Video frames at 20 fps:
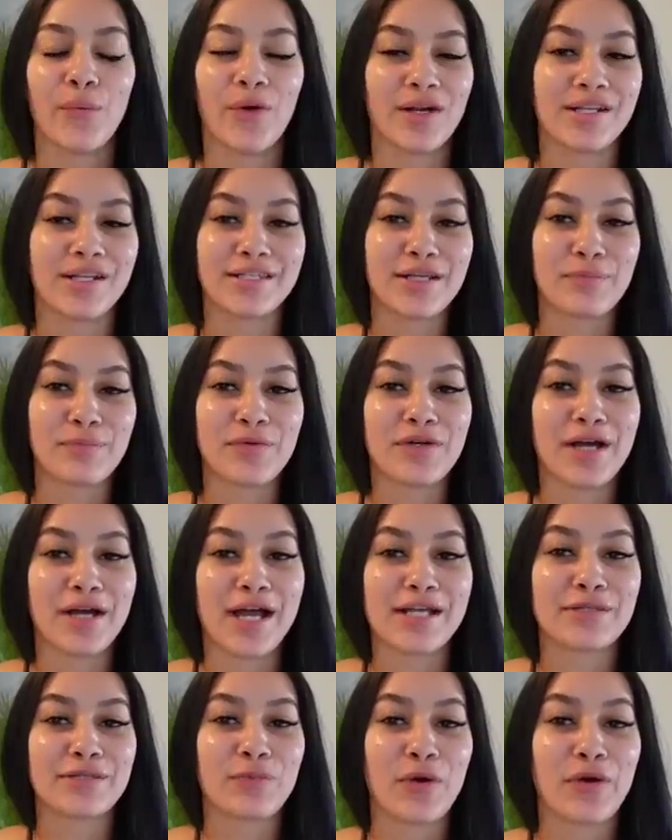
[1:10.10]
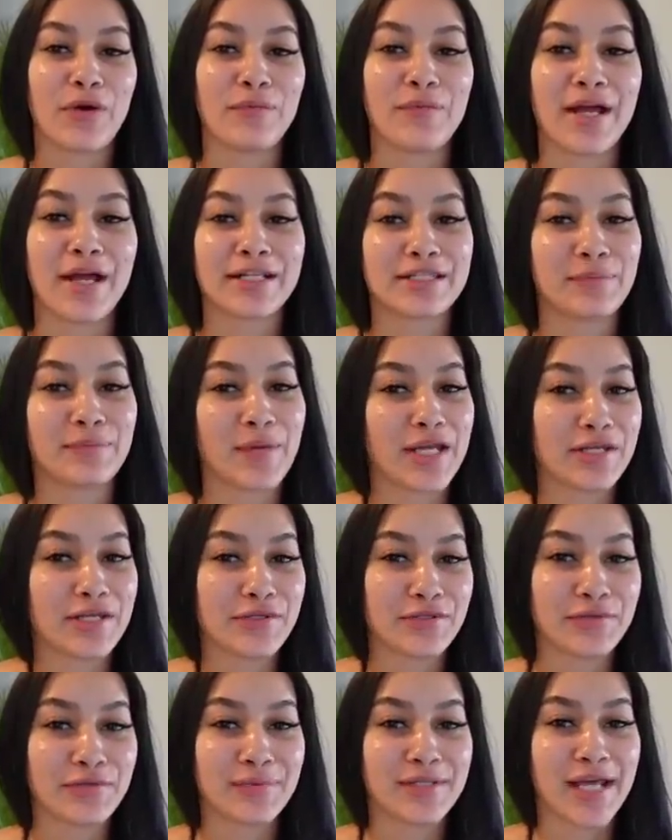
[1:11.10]
is up, you guys? Welcome back to my
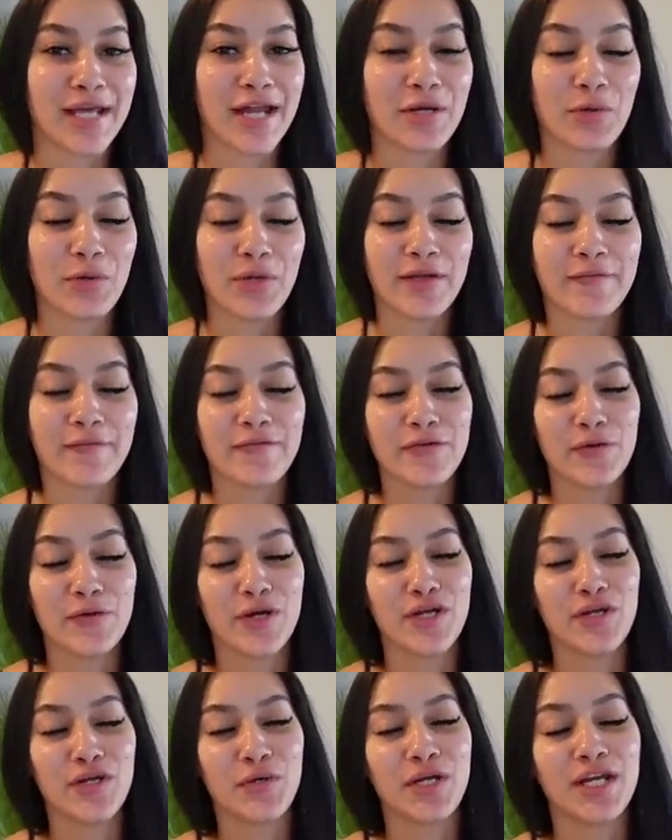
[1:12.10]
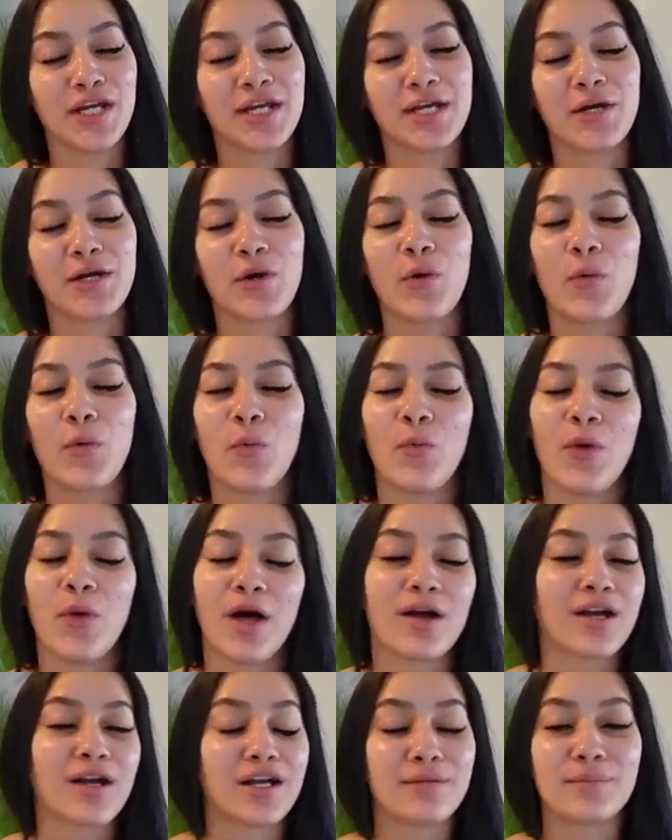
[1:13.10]
YouTube channel. If you are new here,
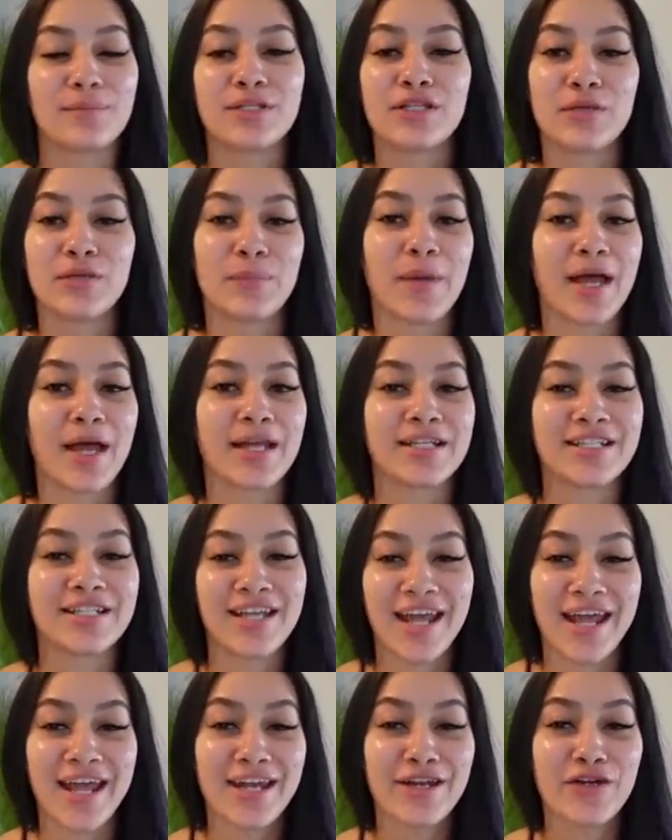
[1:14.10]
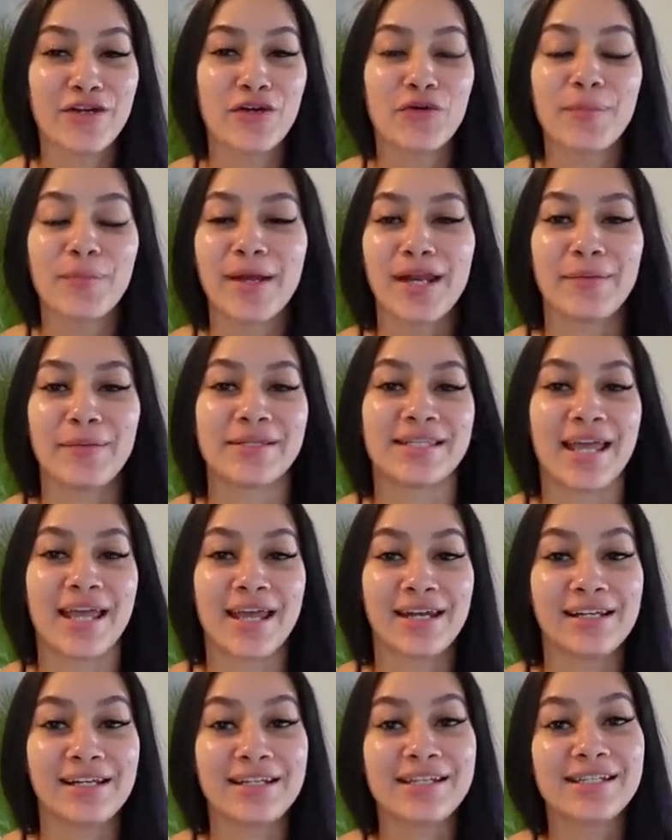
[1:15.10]
welcome to my channel. My name is
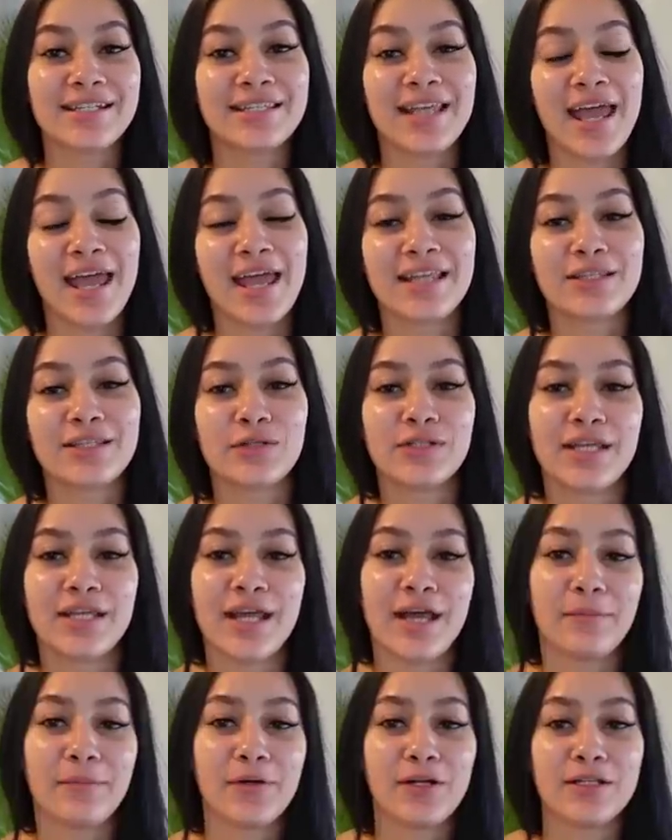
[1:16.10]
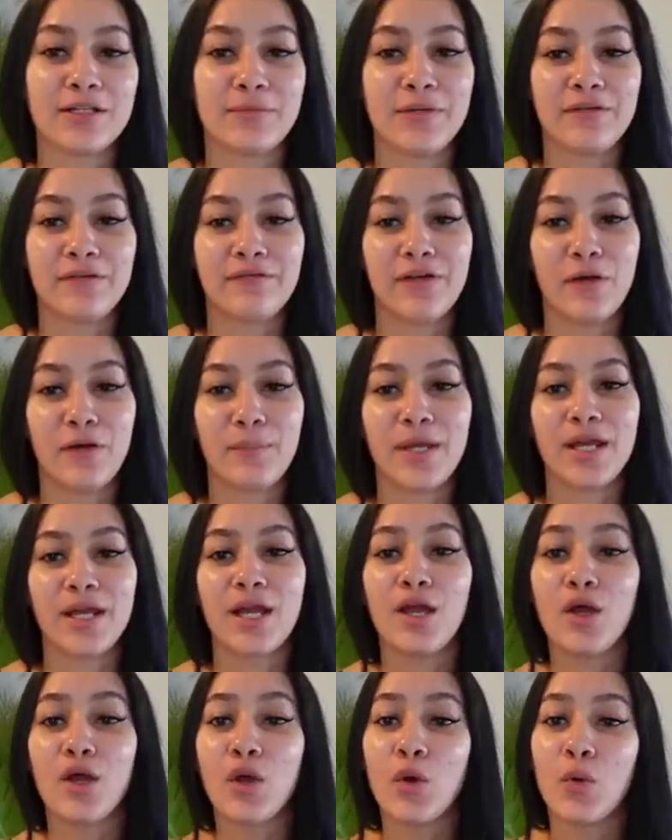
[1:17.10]
Annalise, and today I'm going to be filming
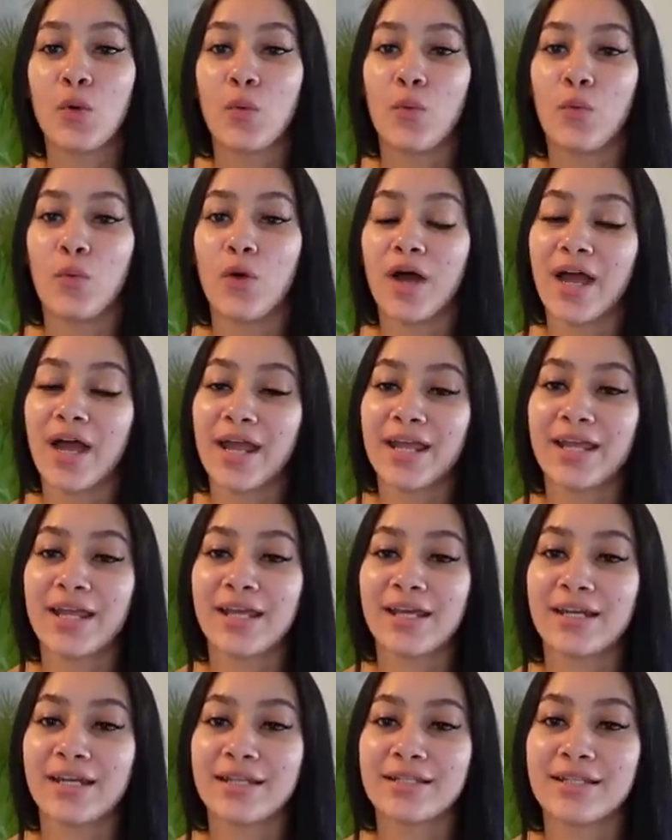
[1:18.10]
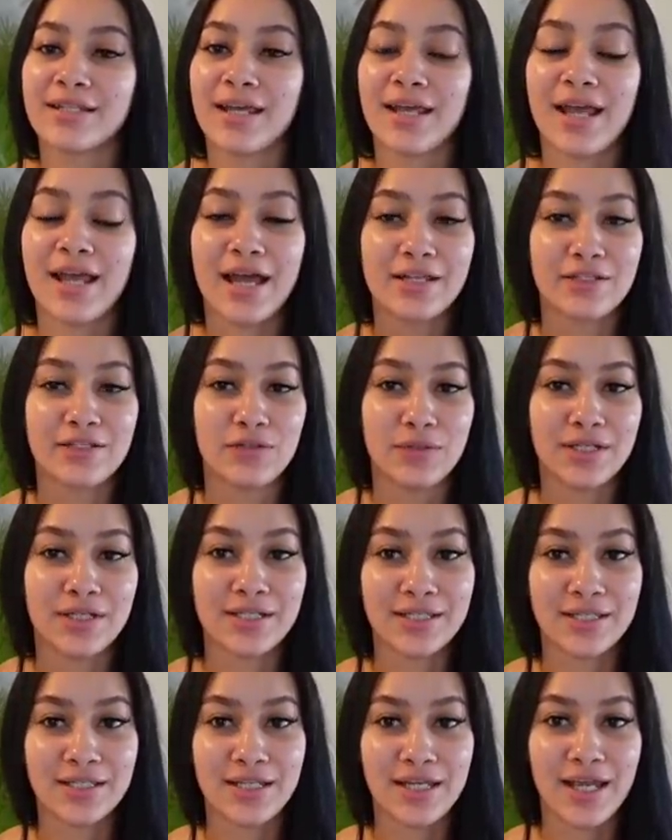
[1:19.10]
what I eat in a day. As you can
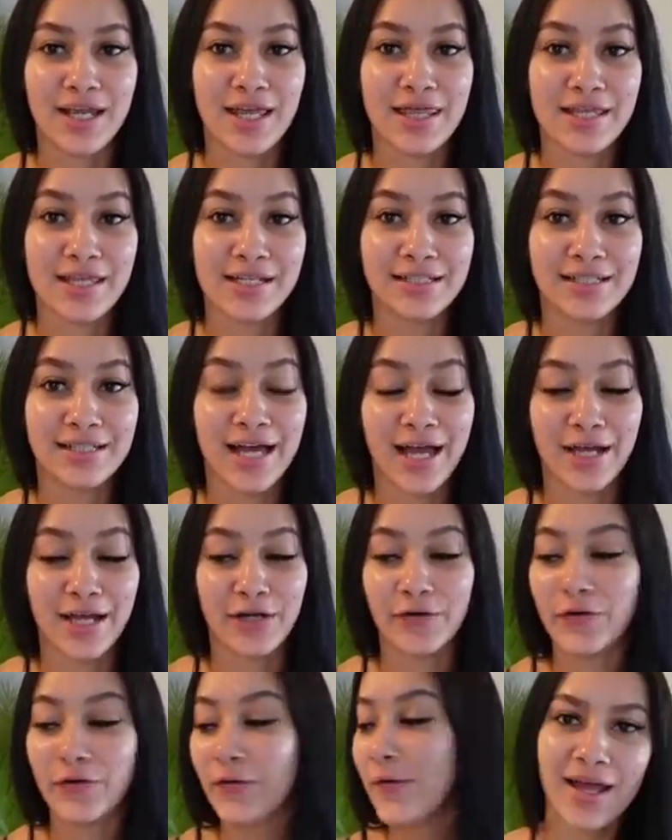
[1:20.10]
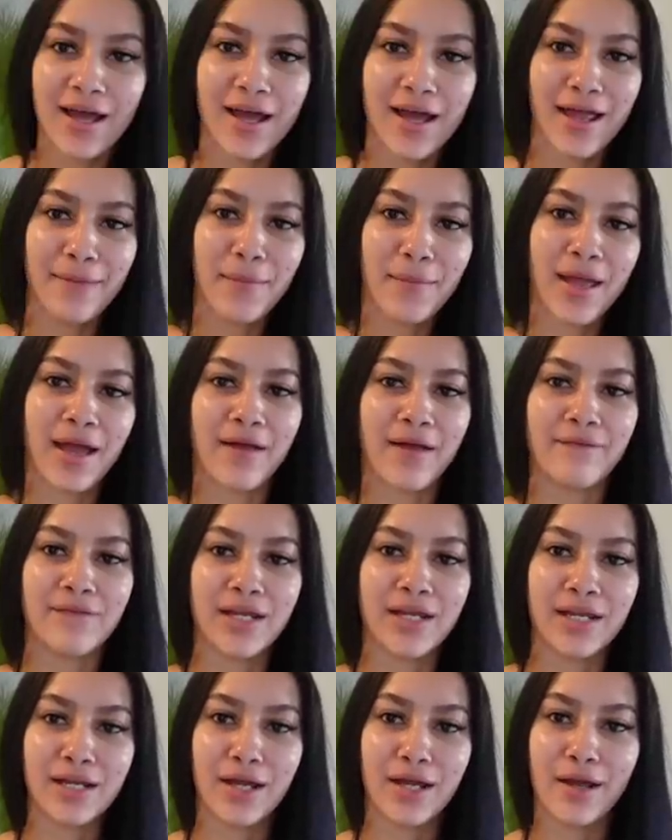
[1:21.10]
see in the title, I'm
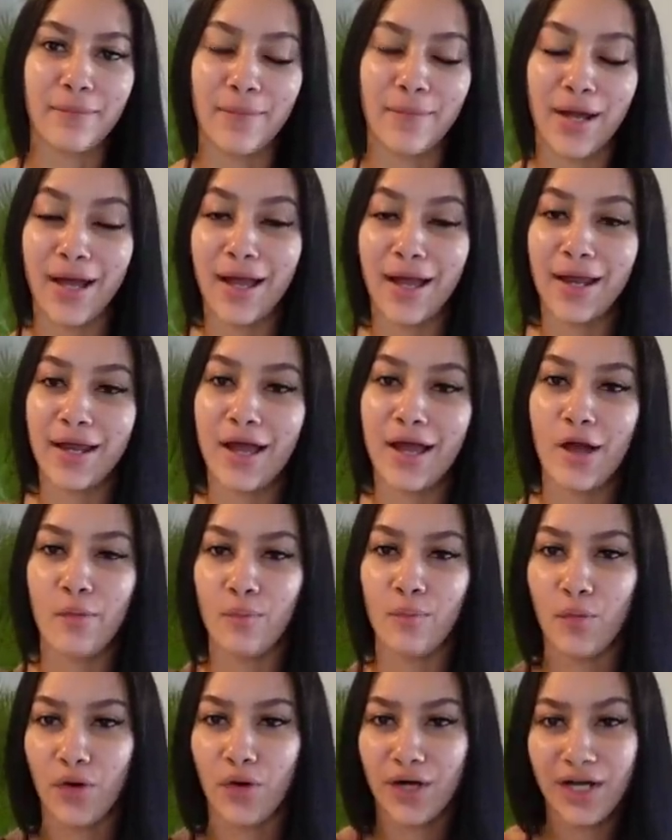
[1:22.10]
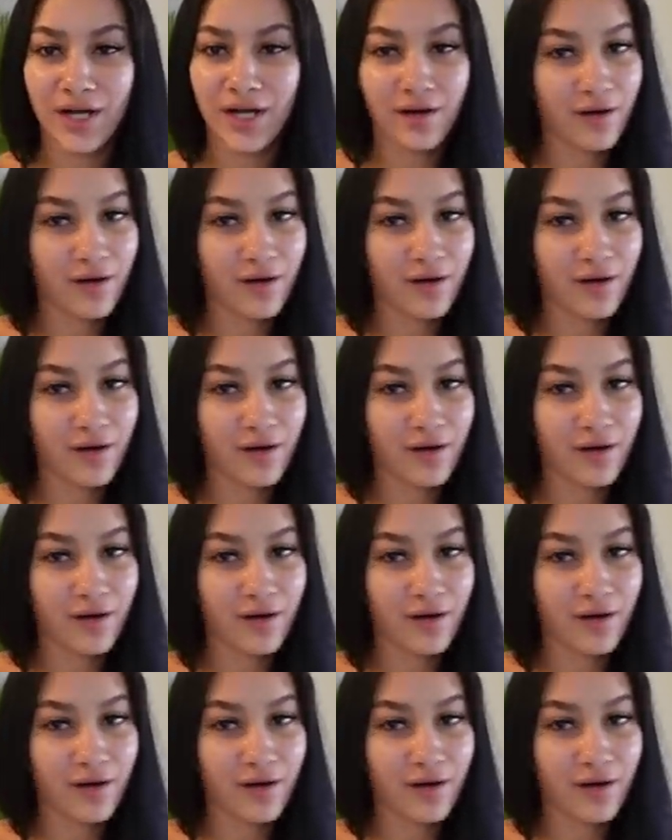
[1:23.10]
having my morning